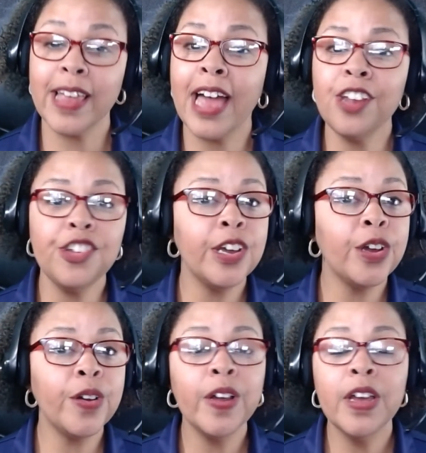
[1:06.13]
Last
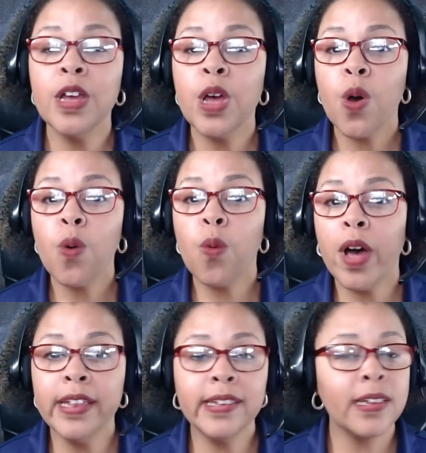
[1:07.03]
year
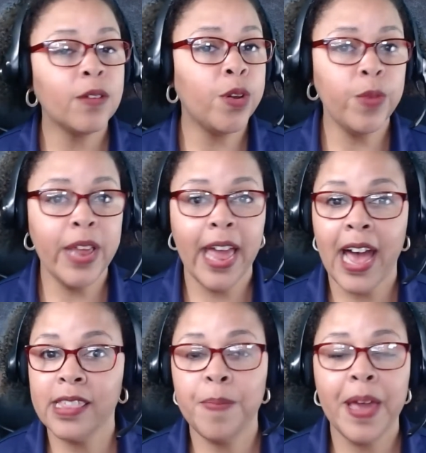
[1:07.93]
was when we
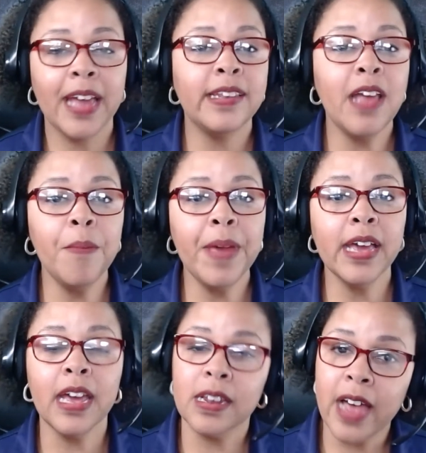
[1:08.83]
had the
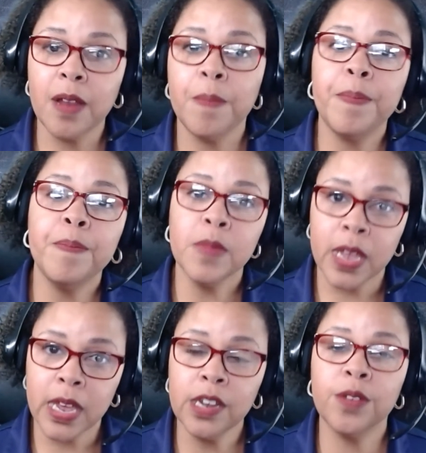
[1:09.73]
pandemic and a lot of
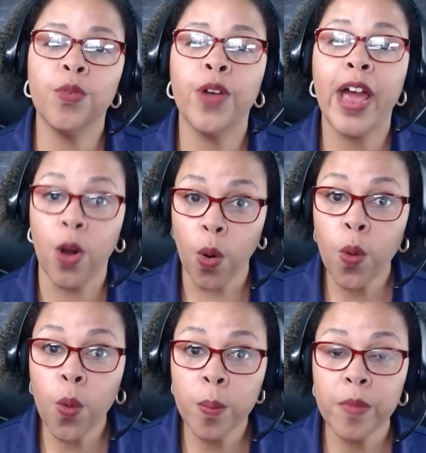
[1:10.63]
kids were at
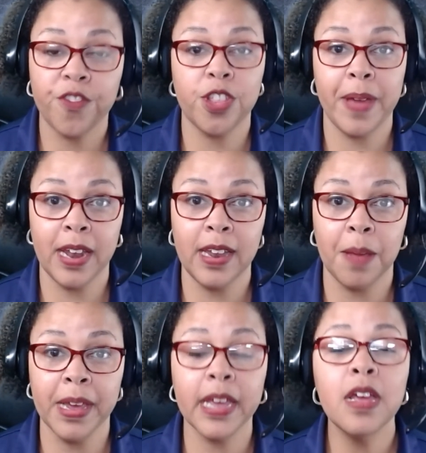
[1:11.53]
home for the
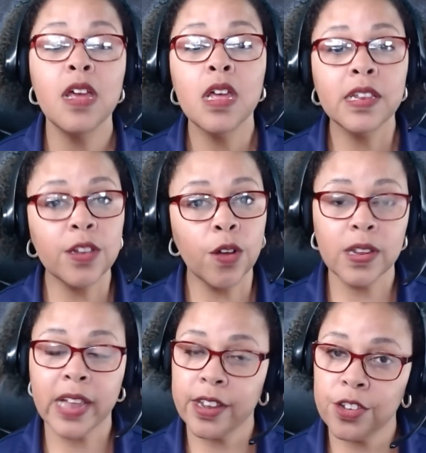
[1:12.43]
pandemic, so a
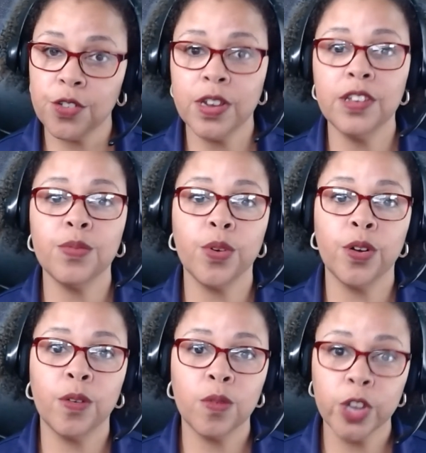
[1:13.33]
lot of students
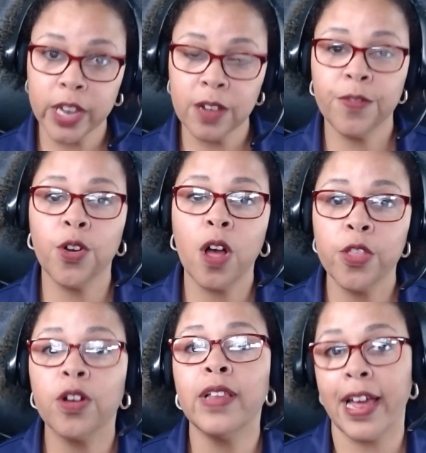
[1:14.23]
were looking for
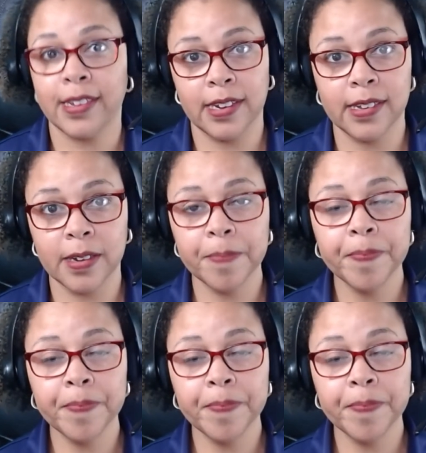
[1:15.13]
other classes.